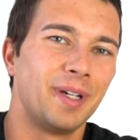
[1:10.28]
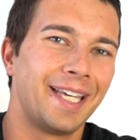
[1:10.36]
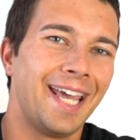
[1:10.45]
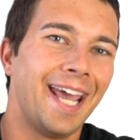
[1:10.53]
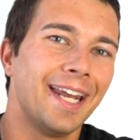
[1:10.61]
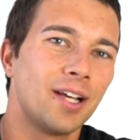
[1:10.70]

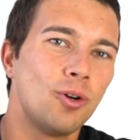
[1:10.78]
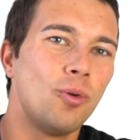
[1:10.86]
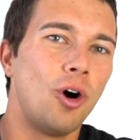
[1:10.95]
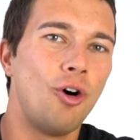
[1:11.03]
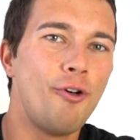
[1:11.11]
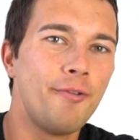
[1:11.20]

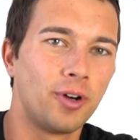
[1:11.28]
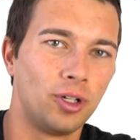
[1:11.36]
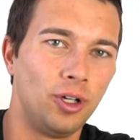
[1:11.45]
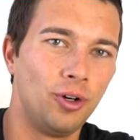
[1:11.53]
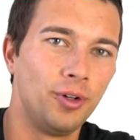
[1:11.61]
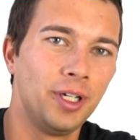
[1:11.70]
mechanical
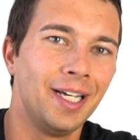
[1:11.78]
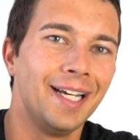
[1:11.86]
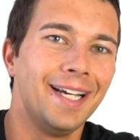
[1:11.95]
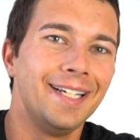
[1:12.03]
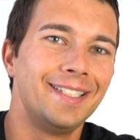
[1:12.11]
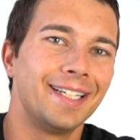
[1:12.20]
overload
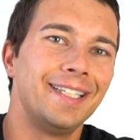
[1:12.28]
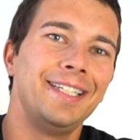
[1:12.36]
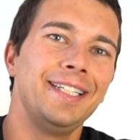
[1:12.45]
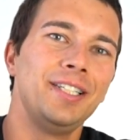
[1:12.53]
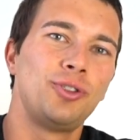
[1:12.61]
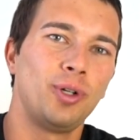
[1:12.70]
is a
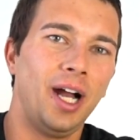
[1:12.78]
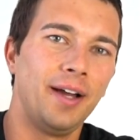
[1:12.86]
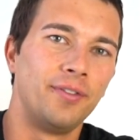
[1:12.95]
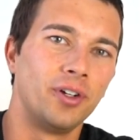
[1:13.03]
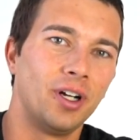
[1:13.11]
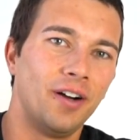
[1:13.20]
key
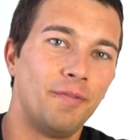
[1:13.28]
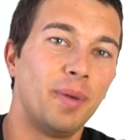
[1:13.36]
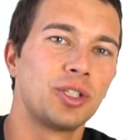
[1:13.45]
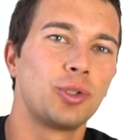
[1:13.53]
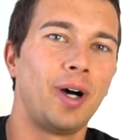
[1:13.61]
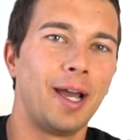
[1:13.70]
driver of
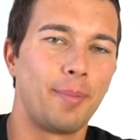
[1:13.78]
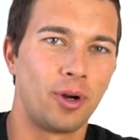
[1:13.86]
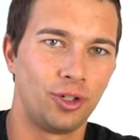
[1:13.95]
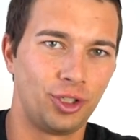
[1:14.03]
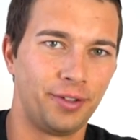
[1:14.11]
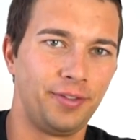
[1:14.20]
muscle
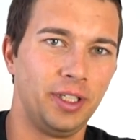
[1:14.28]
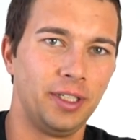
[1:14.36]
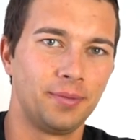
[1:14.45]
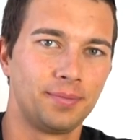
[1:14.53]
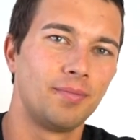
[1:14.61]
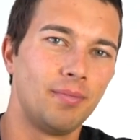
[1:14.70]
hypertrophy.
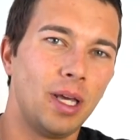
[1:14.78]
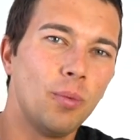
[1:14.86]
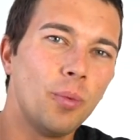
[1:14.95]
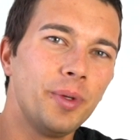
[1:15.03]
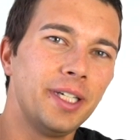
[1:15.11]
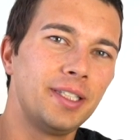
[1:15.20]
And
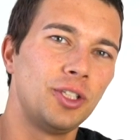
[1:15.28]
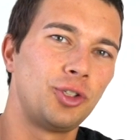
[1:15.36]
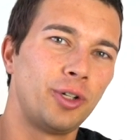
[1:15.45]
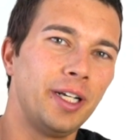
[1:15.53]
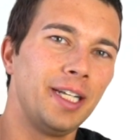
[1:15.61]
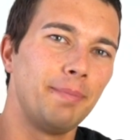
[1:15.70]
when we get to
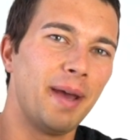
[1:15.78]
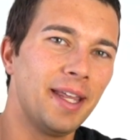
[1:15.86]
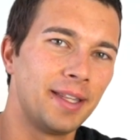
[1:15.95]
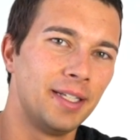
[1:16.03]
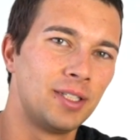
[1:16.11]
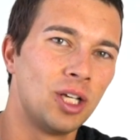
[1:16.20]
training
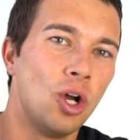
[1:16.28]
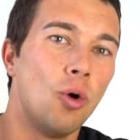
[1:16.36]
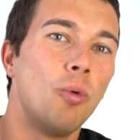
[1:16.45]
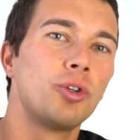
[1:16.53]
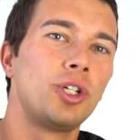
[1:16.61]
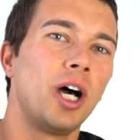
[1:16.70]
methods,
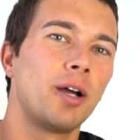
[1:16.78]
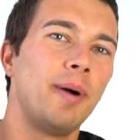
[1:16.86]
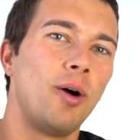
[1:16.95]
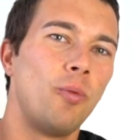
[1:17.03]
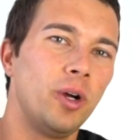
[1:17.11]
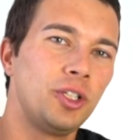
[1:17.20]
we'll talk
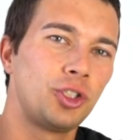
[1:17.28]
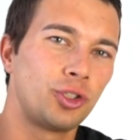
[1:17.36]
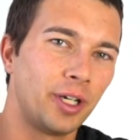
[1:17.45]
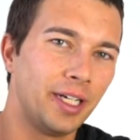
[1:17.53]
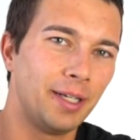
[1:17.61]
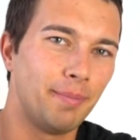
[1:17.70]
about which
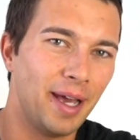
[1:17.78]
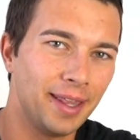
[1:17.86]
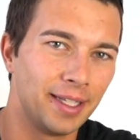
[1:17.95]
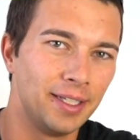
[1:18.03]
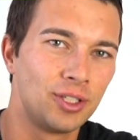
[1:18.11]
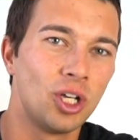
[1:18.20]
training
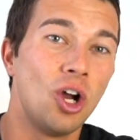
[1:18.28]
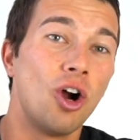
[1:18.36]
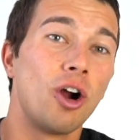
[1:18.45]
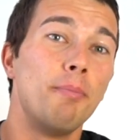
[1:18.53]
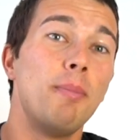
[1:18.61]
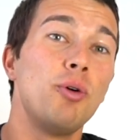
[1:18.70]
methods
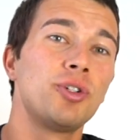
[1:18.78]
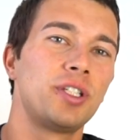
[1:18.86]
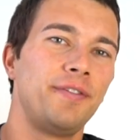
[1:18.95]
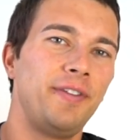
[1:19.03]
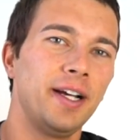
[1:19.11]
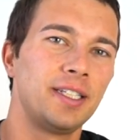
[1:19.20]
are most
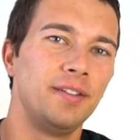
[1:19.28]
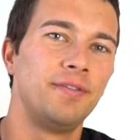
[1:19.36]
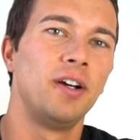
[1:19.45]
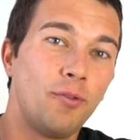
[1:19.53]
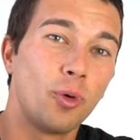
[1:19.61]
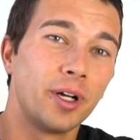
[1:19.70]

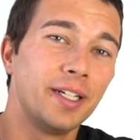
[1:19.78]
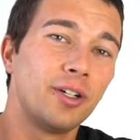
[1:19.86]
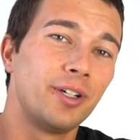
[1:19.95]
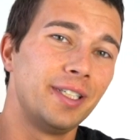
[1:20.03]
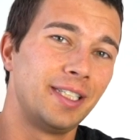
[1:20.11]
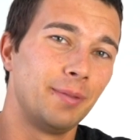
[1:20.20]
effective for
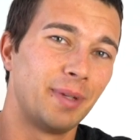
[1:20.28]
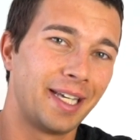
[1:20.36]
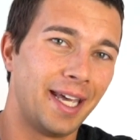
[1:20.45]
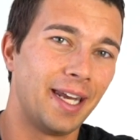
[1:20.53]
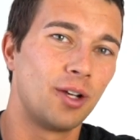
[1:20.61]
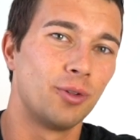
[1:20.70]
increasing
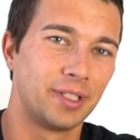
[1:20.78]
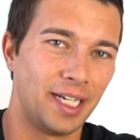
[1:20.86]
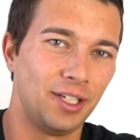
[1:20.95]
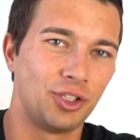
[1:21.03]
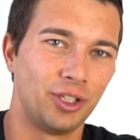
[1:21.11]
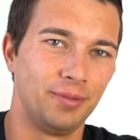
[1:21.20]
mechanical
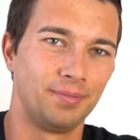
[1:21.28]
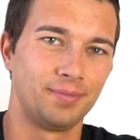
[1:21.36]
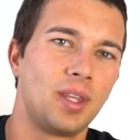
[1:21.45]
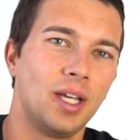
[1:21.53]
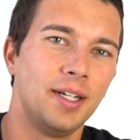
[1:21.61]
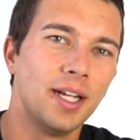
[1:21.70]
tension.
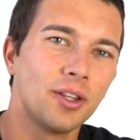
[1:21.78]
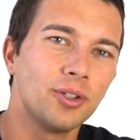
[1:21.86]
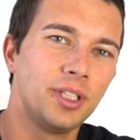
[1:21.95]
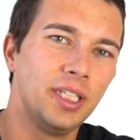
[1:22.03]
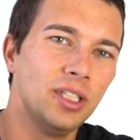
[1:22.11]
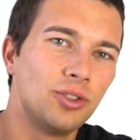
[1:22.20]
Another
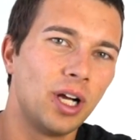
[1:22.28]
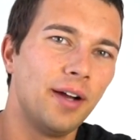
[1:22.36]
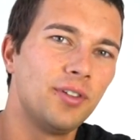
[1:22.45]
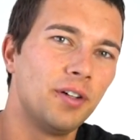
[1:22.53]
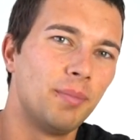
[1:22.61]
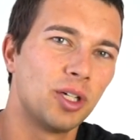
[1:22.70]
key
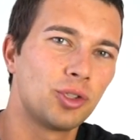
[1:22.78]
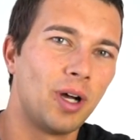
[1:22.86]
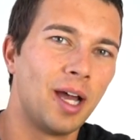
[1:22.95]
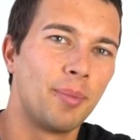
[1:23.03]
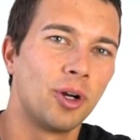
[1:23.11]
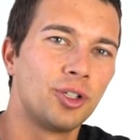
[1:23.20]
driver of muscle
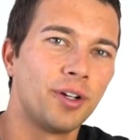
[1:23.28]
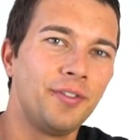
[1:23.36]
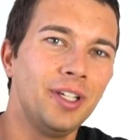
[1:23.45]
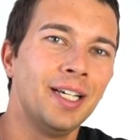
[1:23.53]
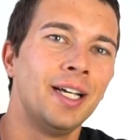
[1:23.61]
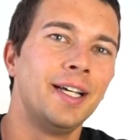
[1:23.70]

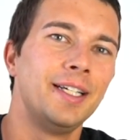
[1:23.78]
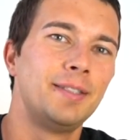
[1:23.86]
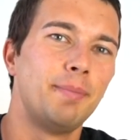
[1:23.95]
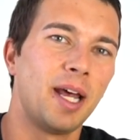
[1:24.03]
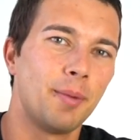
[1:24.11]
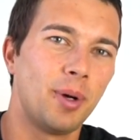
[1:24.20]
hypertrophy is
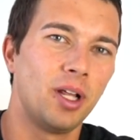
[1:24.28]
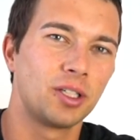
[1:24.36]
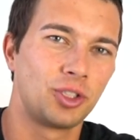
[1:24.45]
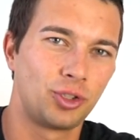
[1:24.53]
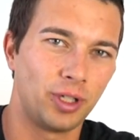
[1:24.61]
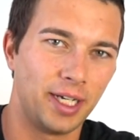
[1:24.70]
metabolic
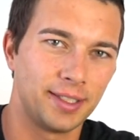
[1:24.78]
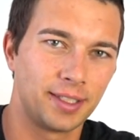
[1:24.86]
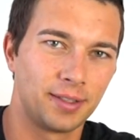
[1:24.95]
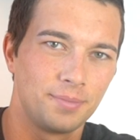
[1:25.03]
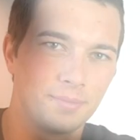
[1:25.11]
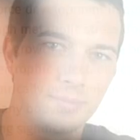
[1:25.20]
stress.